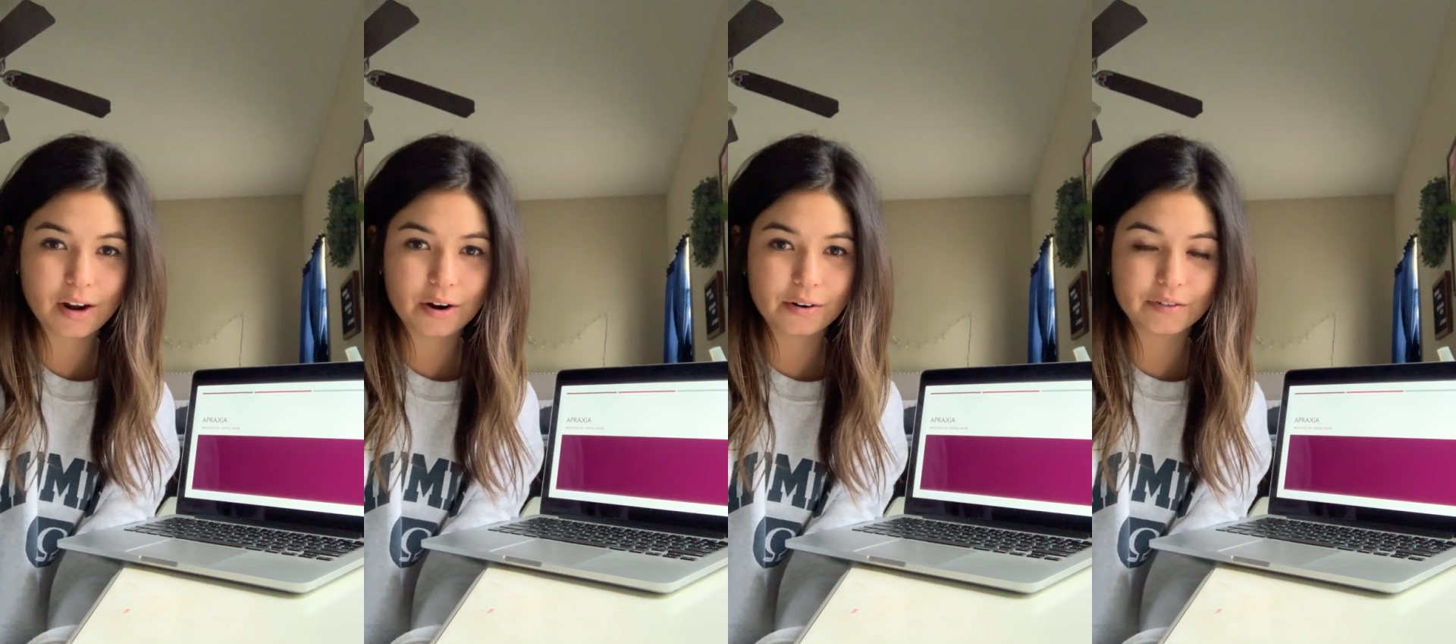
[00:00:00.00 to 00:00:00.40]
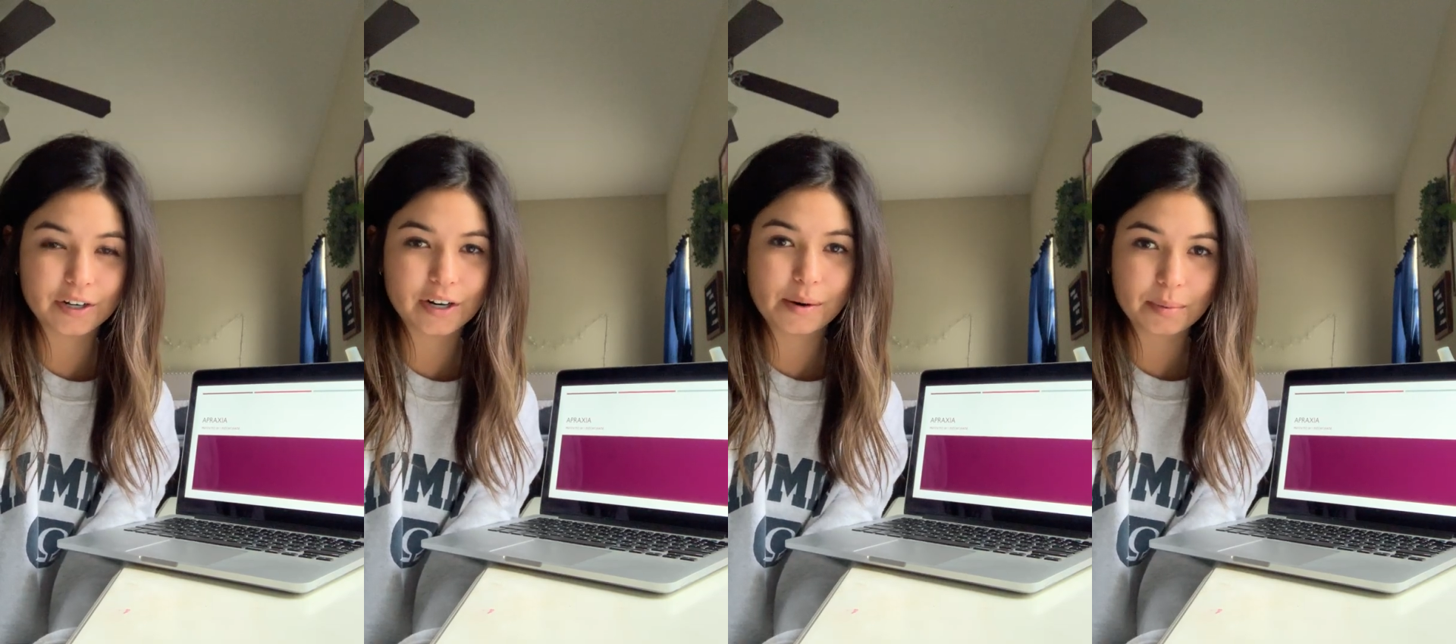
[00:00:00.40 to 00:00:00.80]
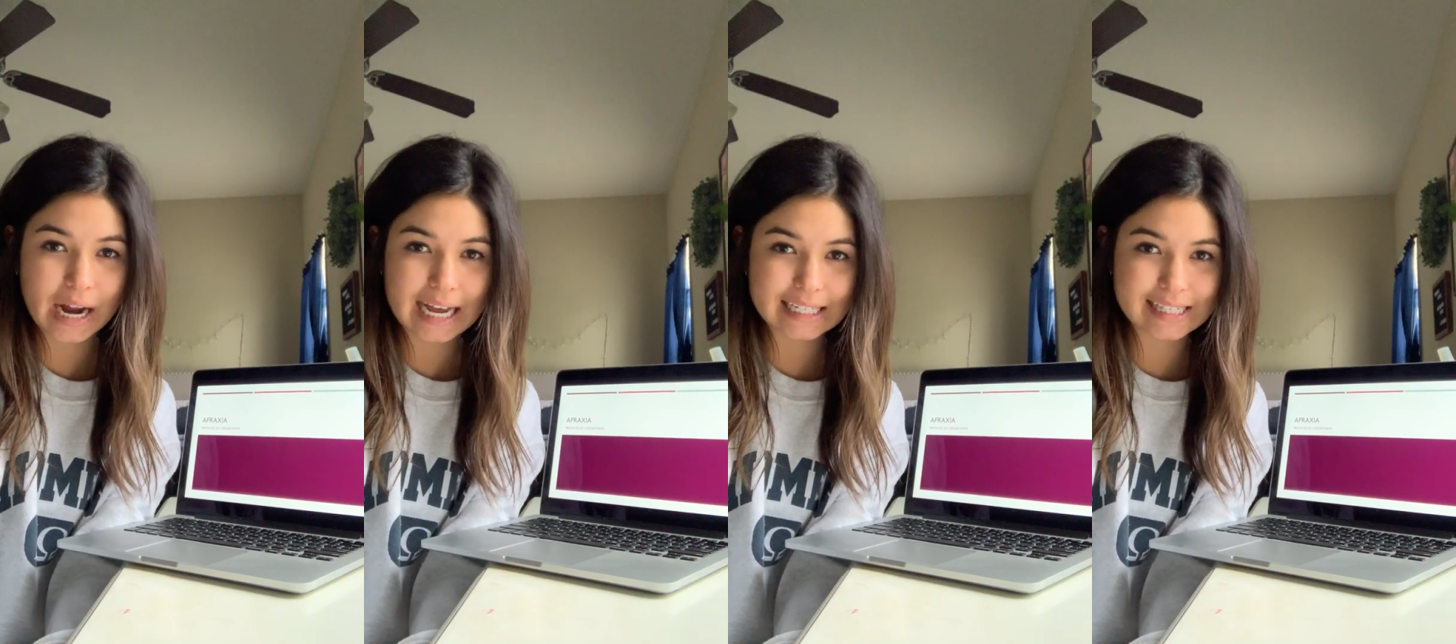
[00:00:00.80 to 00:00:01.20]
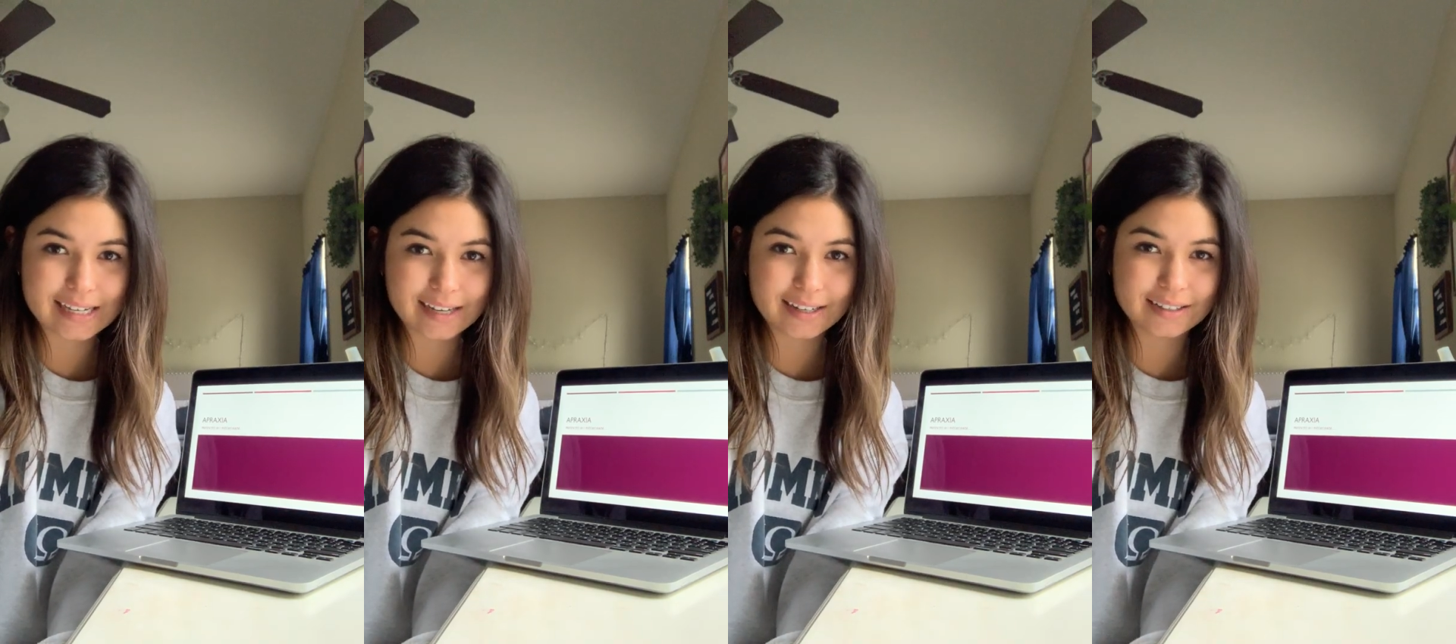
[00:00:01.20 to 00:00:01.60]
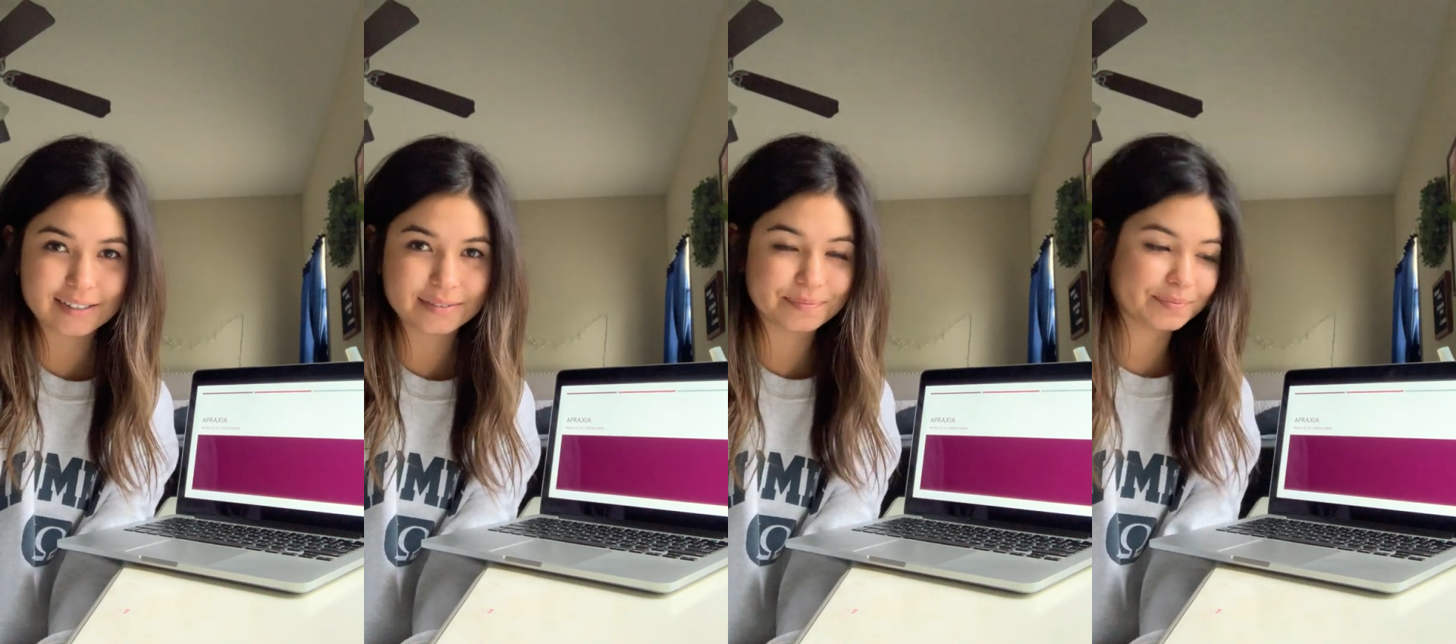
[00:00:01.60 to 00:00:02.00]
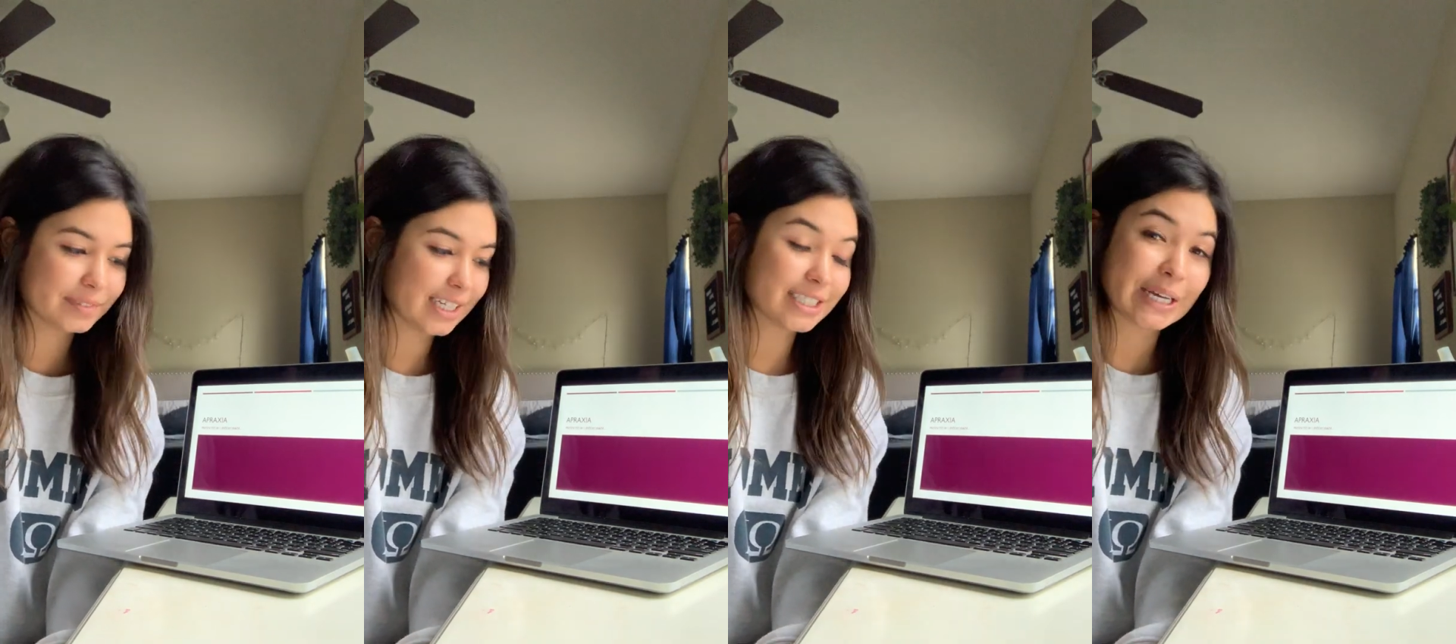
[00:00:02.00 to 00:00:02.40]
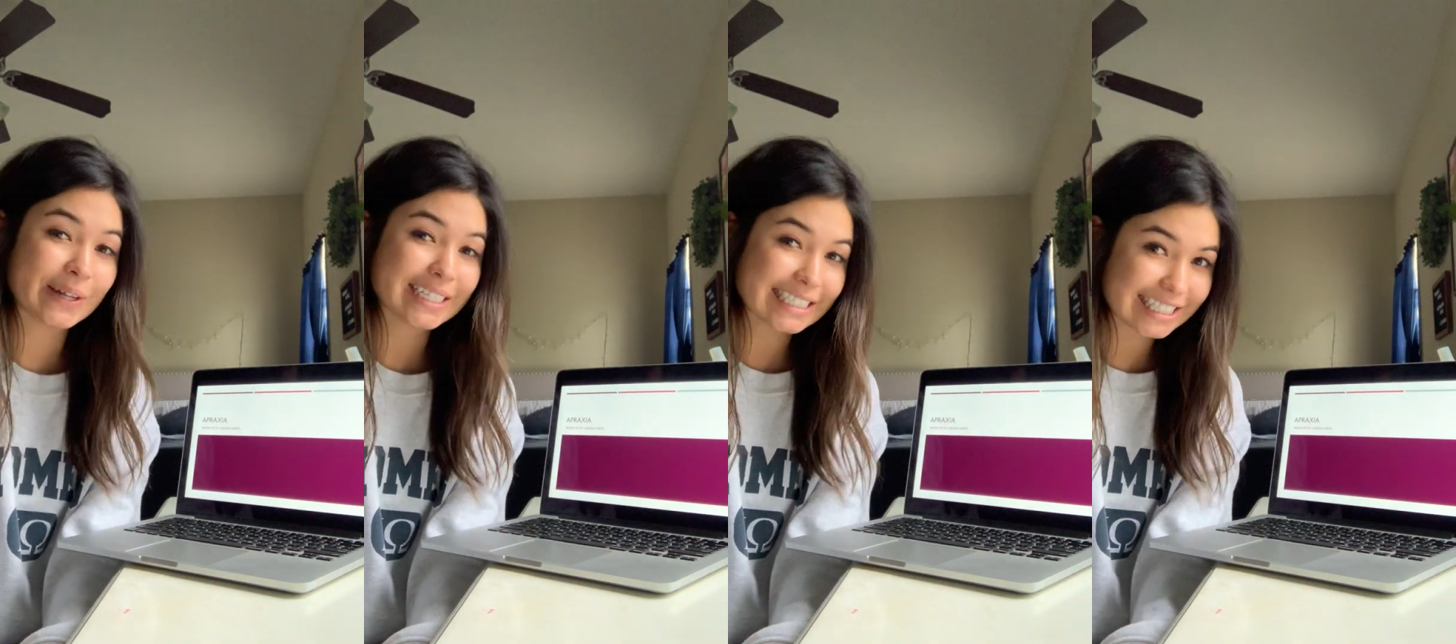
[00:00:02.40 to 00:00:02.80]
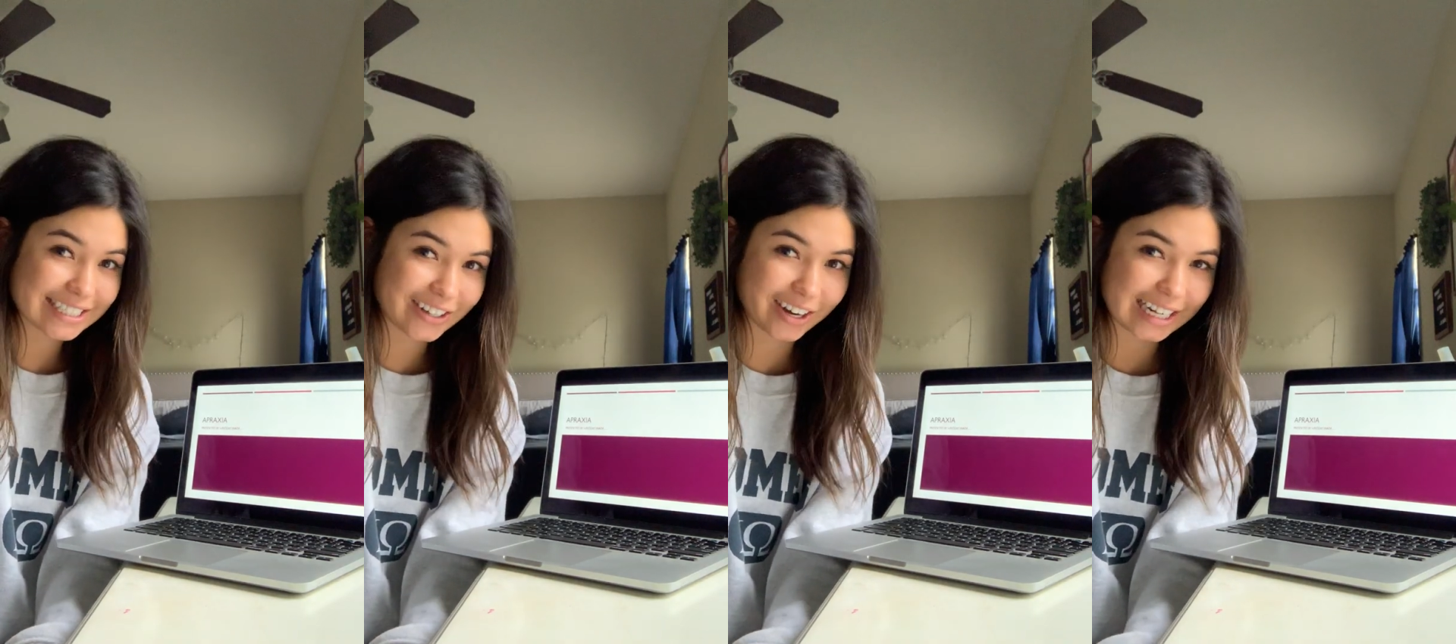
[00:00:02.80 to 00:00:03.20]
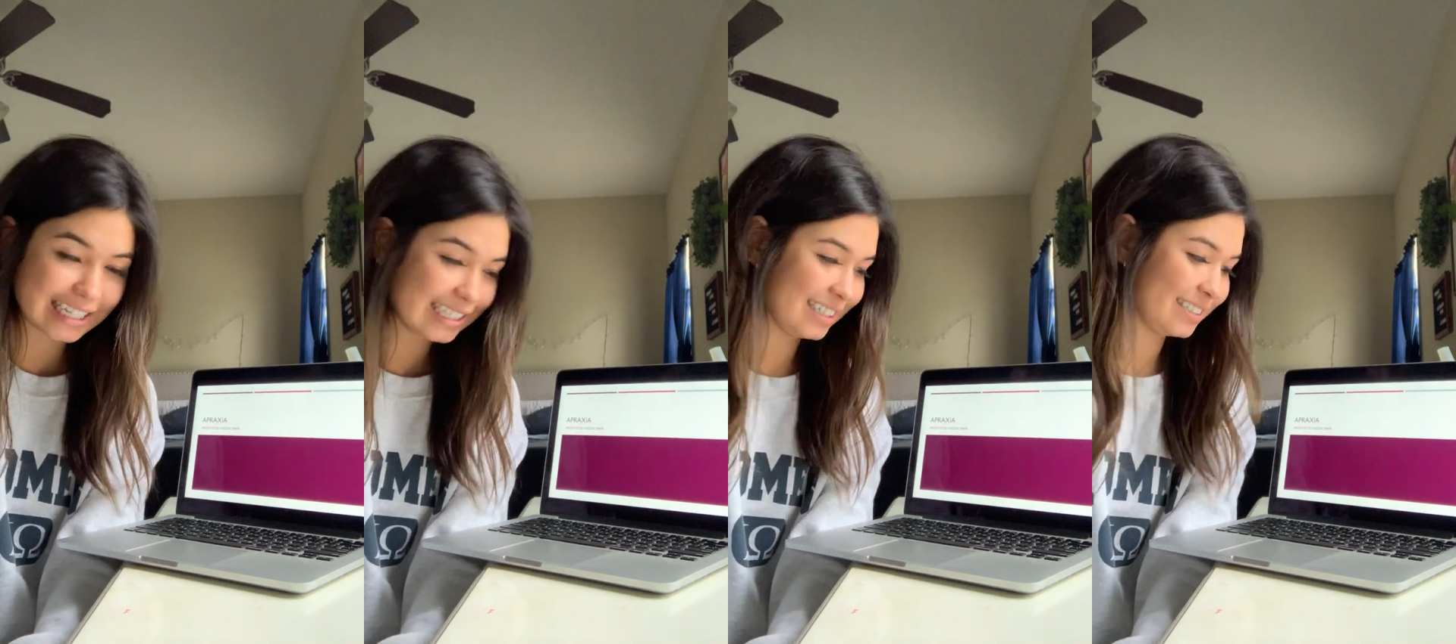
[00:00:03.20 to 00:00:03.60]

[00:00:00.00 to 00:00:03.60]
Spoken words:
over apraxia. So let's get started.